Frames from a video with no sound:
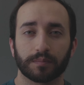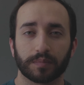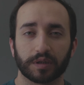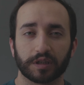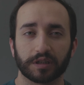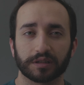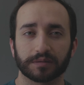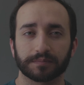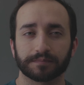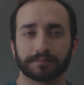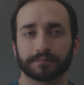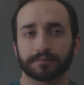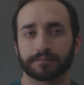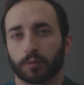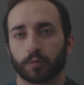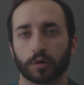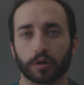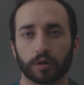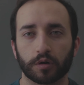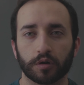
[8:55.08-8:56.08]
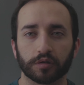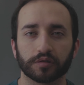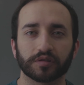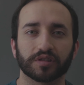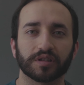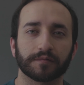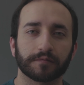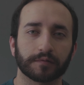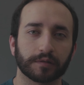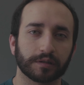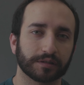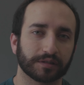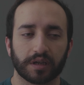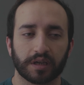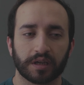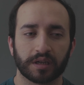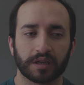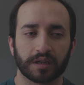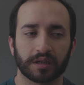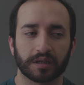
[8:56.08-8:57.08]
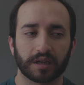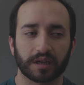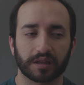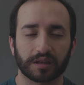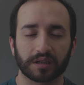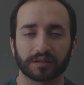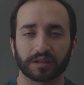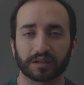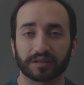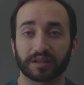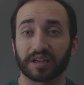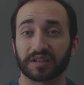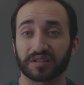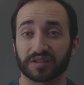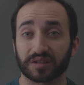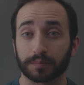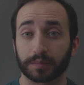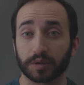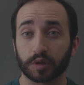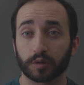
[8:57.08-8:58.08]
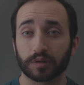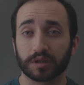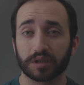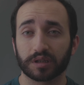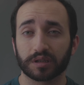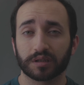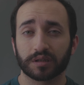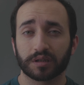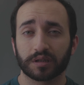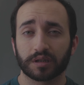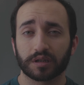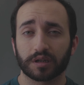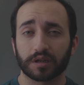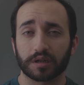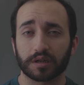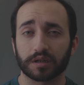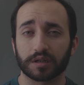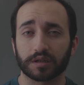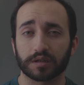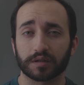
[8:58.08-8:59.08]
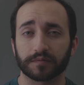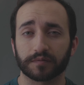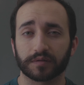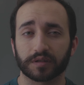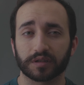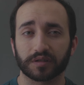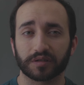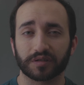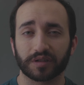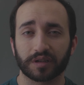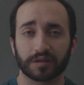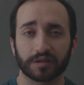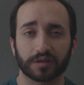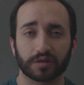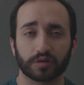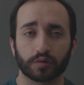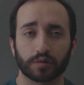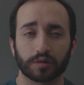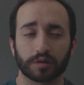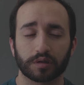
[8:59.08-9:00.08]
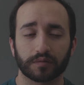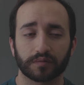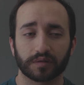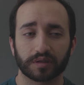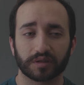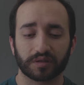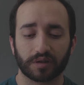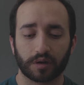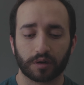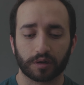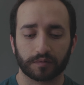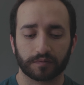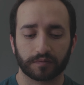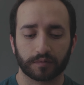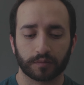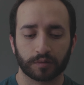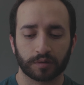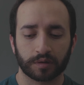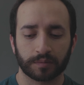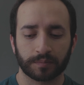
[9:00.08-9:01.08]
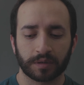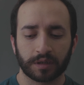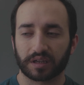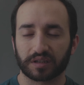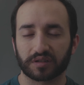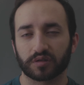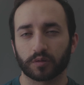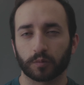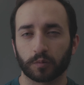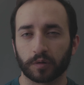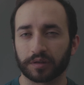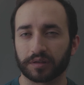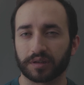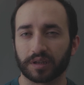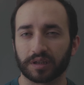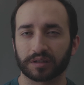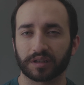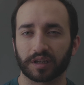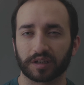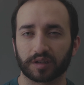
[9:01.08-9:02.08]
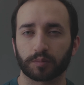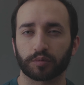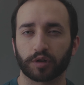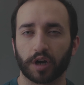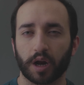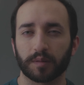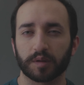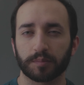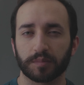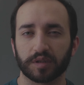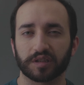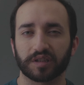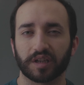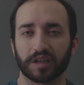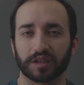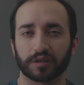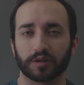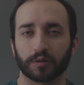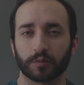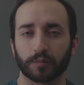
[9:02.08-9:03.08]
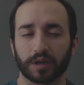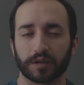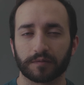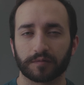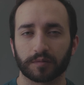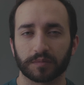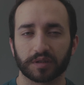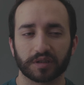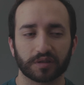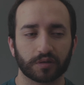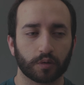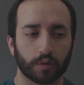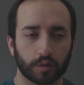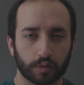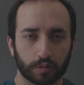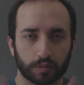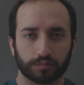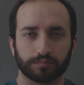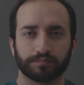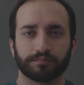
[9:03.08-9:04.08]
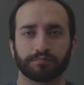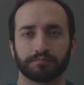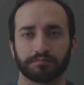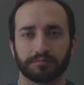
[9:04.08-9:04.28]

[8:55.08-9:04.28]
but we're all different. And I think that that's the beauty of this industry, of this art form. That's the one thing that could probably be taken away from this whole